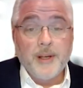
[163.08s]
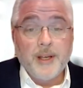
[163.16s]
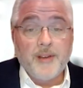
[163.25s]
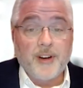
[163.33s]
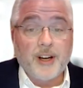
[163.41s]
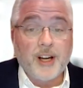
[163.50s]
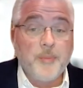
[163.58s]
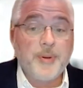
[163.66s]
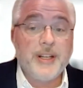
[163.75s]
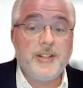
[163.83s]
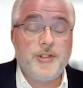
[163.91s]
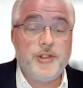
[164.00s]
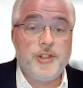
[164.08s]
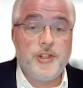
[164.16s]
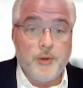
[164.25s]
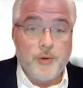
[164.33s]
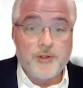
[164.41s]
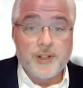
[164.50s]
if a company
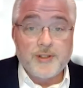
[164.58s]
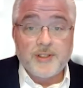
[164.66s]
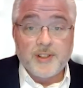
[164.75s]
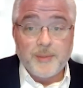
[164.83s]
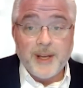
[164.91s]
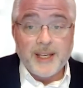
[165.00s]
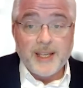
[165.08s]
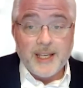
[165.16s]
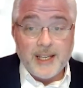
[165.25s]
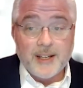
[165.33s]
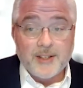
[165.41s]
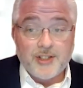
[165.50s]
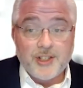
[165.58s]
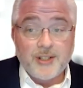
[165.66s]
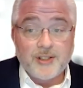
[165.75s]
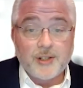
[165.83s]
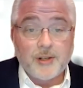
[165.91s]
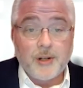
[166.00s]
chooses to make ESG
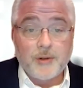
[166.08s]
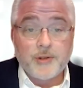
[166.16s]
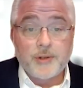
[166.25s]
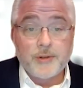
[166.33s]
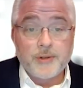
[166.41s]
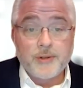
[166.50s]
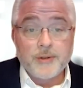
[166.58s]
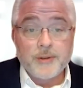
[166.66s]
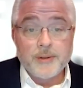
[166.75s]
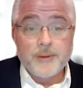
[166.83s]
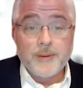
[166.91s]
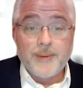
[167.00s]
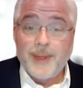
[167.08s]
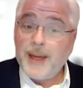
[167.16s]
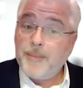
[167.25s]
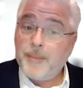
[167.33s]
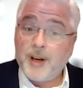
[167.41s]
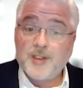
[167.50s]
disclosures,
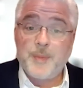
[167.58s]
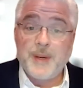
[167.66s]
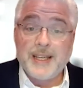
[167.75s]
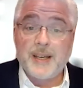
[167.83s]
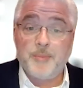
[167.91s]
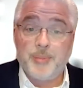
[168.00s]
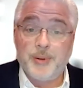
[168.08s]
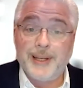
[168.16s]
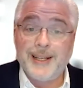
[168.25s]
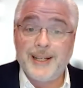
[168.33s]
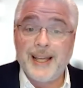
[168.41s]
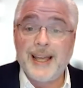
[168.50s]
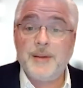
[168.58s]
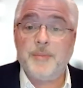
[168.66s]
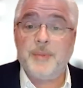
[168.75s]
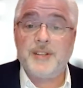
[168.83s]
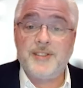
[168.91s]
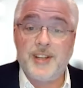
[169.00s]
they must be complete and
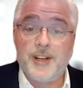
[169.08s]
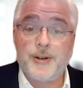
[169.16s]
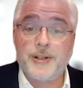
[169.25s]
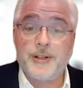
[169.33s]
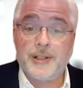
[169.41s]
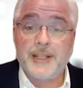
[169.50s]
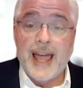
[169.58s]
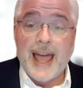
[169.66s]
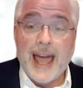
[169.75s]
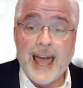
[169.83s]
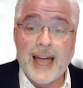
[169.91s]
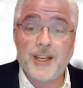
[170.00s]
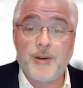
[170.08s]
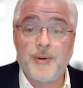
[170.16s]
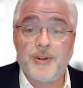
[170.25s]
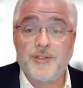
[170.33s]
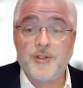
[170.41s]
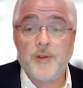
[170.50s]
materially
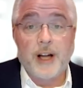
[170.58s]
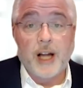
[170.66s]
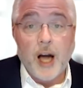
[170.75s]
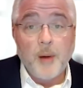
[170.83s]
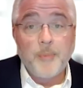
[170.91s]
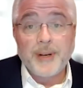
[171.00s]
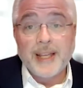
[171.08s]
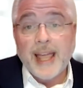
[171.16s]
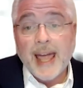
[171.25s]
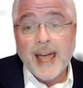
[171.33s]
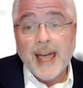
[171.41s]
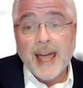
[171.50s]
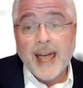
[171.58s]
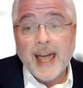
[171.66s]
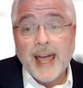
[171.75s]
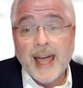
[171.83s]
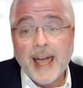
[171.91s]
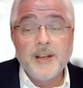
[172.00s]
accurate. So if a company has
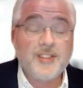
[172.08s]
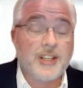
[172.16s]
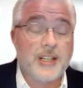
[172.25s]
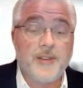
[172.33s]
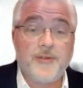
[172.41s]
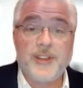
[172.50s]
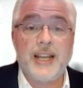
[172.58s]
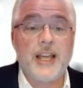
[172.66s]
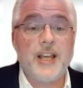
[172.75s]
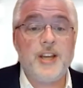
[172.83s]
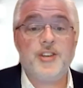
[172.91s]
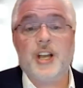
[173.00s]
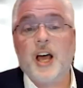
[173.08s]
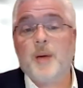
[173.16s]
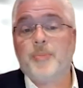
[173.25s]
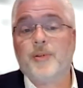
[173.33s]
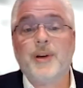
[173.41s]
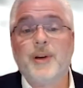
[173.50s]
significant Asian
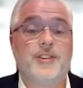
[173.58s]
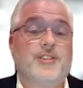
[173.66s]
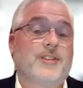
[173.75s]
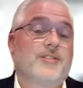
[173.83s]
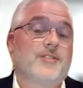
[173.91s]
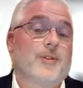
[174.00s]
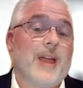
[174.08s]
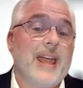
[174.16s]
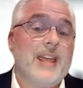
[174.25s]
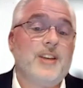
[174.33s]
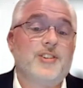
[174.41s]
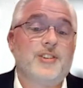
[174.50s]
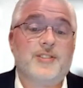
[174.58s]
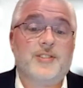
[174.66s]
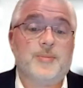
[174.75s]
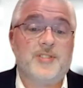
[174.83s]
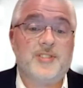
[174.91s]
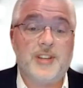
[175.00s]
operations or Asian
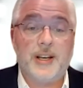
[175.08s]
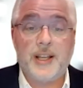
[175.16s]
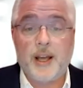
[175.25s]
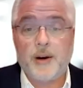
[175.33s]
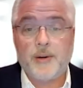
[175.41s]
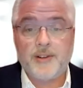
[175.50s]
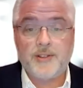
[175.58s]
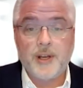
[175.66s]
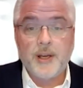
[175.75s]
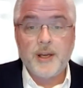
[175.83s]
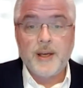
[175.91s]
subsidiaries,